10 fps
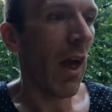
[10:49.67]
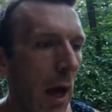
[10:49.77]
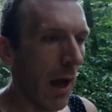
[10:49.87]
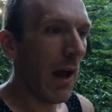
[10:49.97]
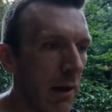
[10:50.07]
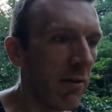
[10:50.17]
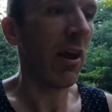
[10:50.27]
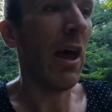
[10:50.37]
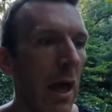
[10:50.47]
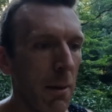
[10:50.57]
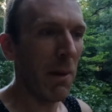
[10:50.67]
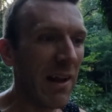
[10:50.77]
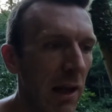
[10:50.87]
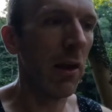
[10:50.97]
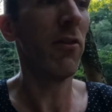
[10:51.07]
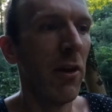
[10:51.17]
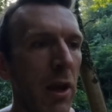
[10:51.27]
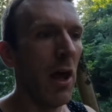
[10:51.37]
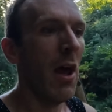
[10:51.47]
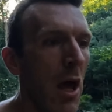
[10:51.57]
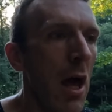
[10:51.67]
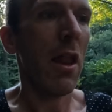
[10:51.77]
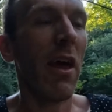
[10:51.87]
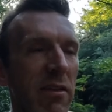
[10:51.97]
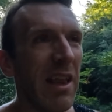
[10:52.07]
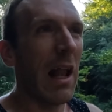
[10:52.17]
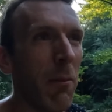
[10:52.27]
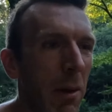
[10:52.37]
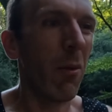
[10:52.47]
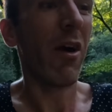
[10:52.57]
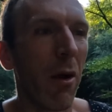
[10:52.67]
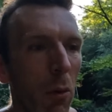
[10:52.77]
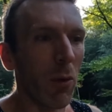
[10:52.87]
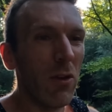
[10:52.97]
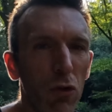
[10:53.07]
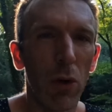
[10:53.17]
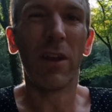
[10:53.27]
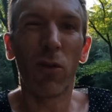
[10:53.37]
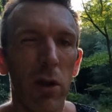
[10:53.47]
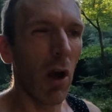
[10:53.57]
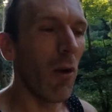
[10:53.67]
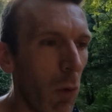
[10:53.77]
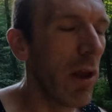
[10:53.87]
uh, and it being London, there's an element where I want to enjoy it. So I kind